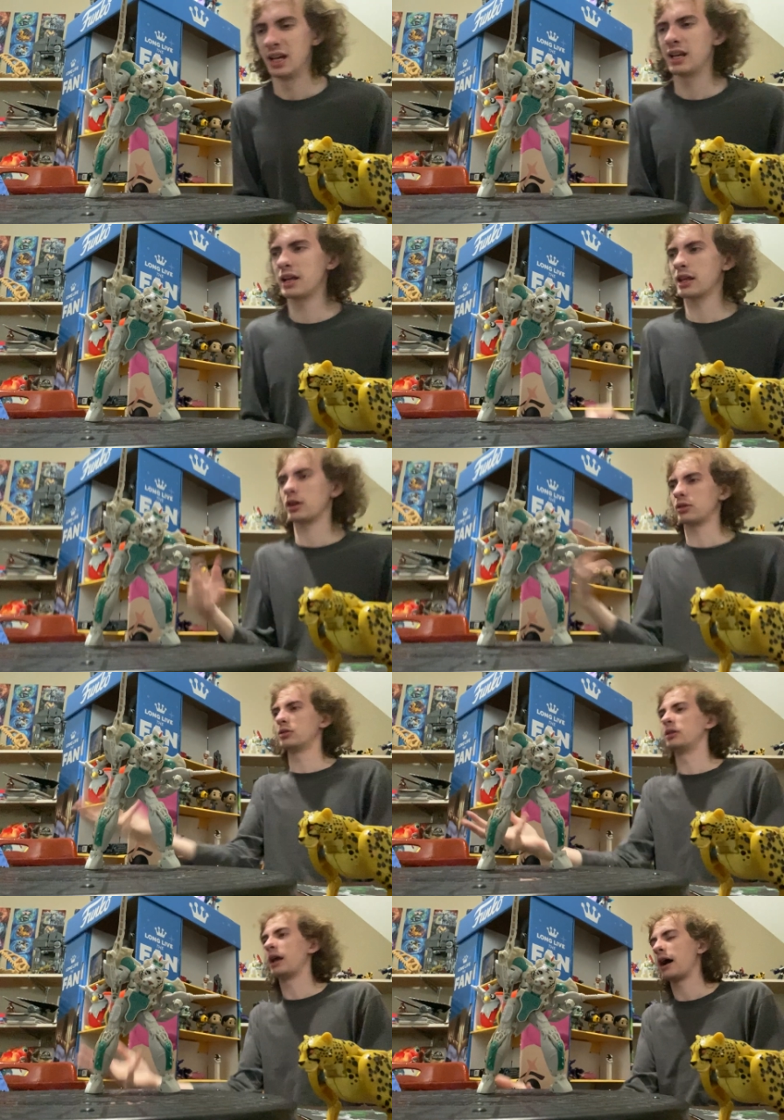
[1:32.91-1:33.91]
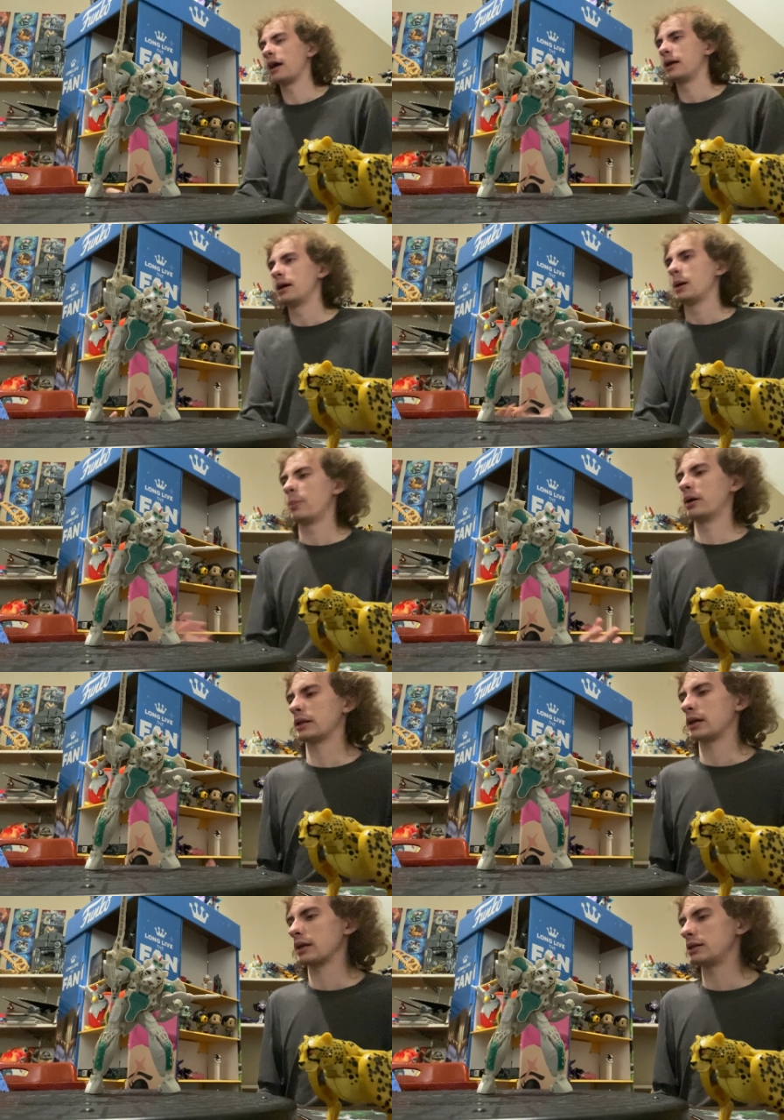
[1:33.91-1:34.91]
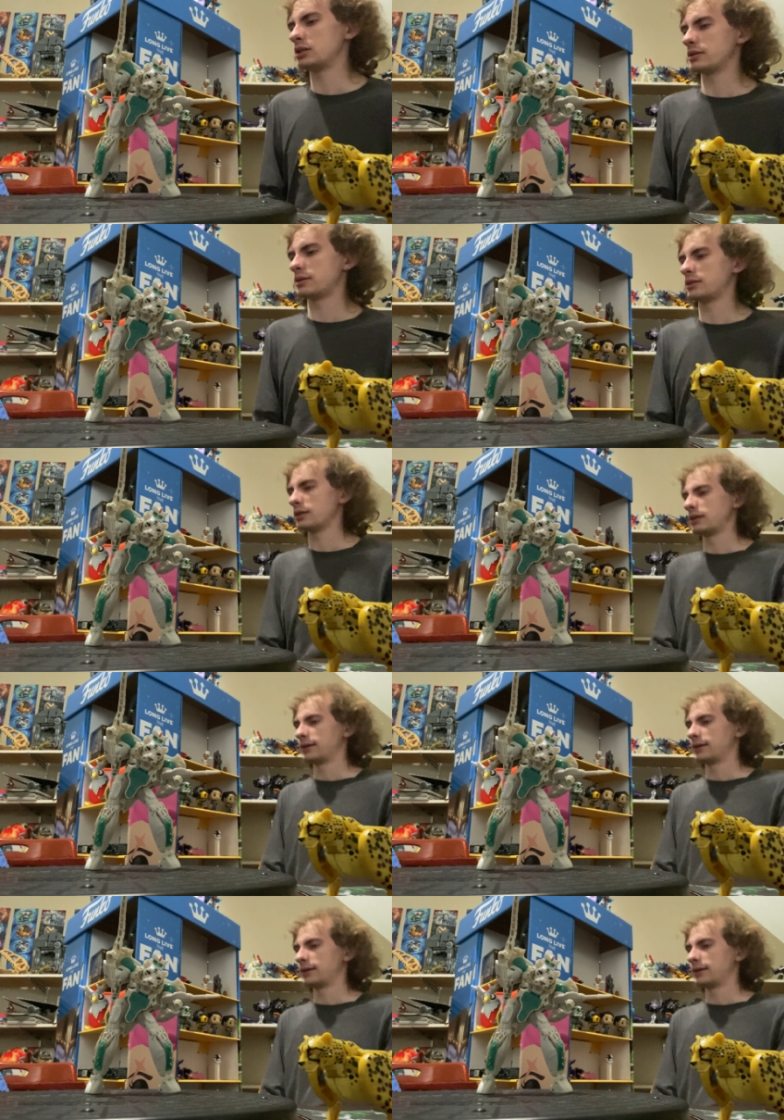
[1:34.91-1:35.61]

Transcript: Not that I could not, but like I just,